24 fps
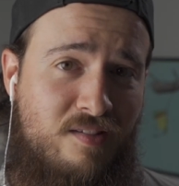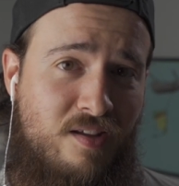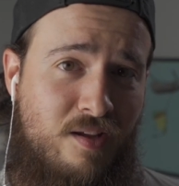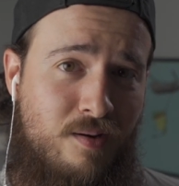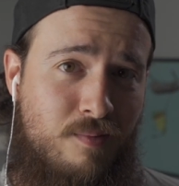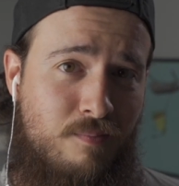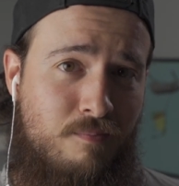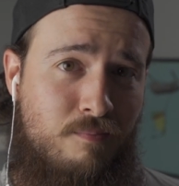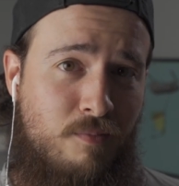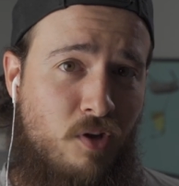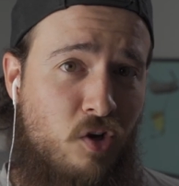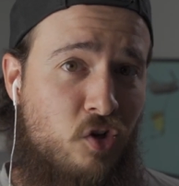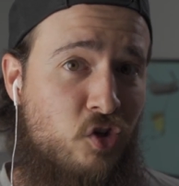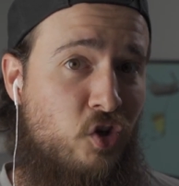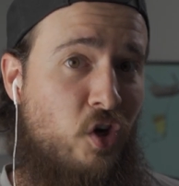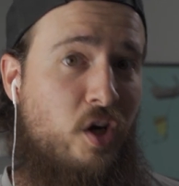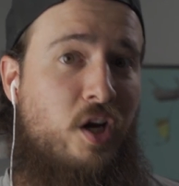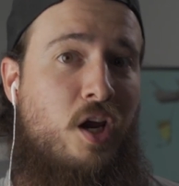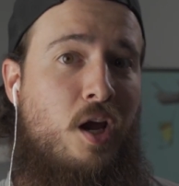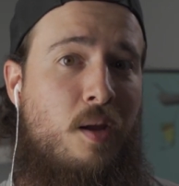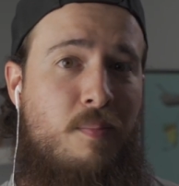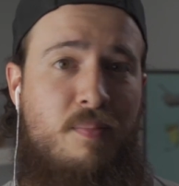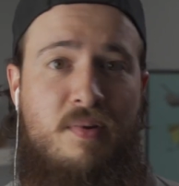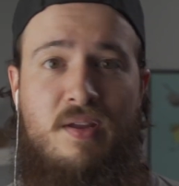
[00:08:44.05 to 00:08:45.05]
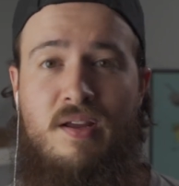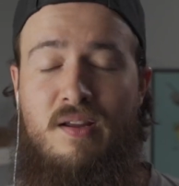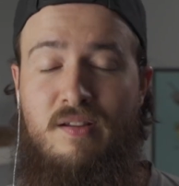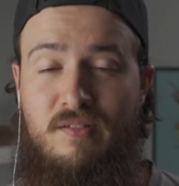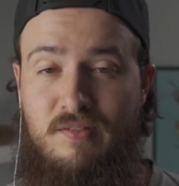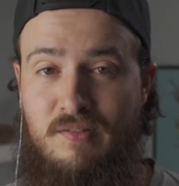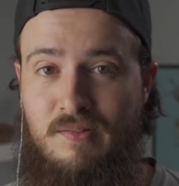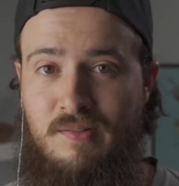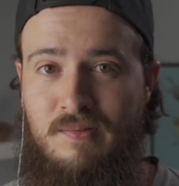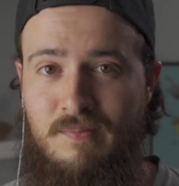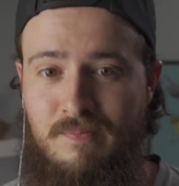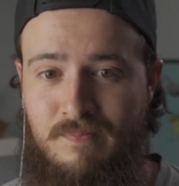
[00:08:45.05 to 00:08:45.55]
than milkshake
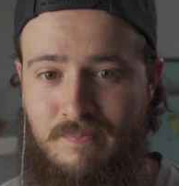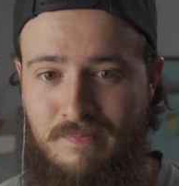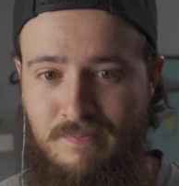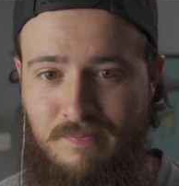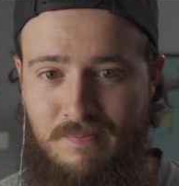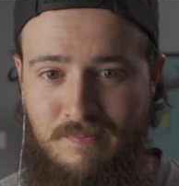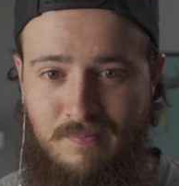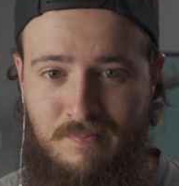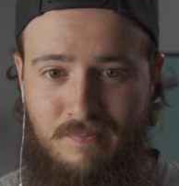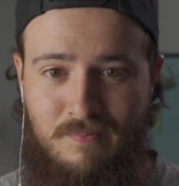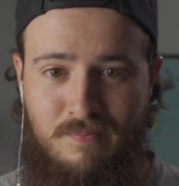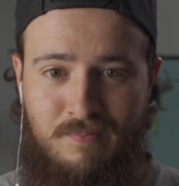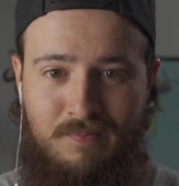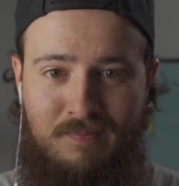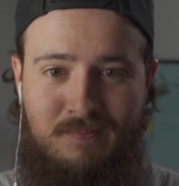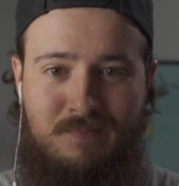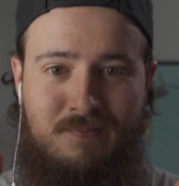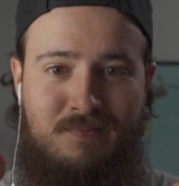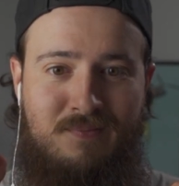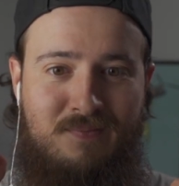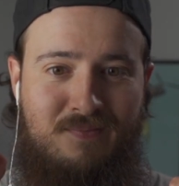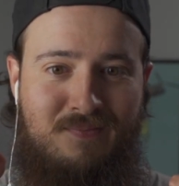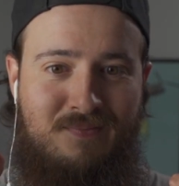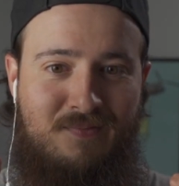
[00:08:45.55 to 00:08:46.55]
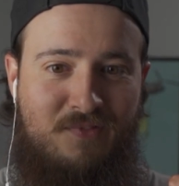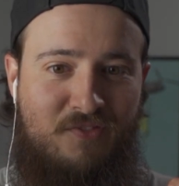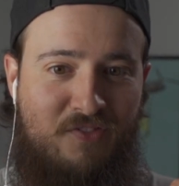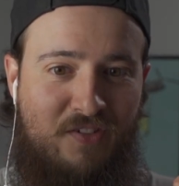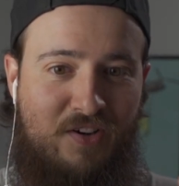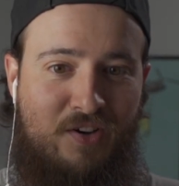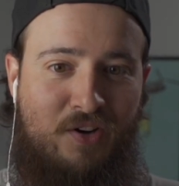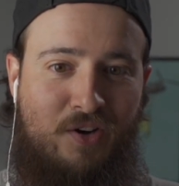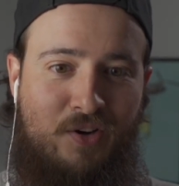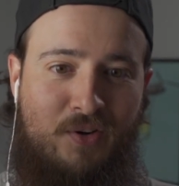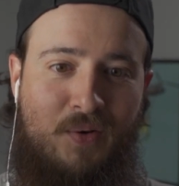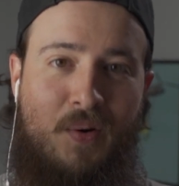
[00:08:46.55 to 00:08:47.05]
IPAs.
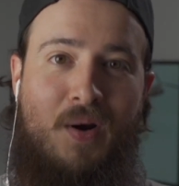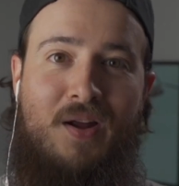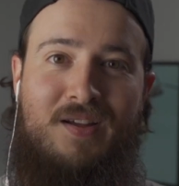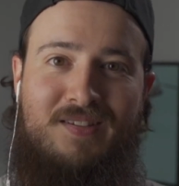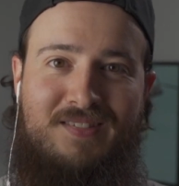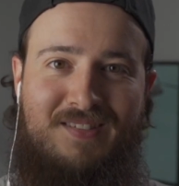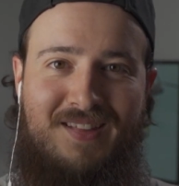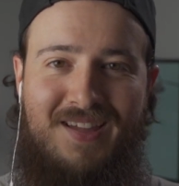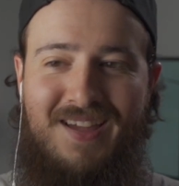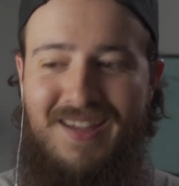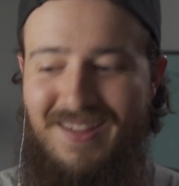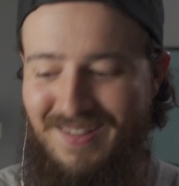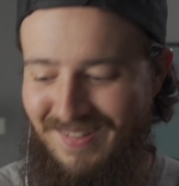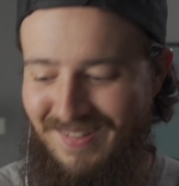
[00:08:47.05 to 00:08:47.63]
Finger crossed.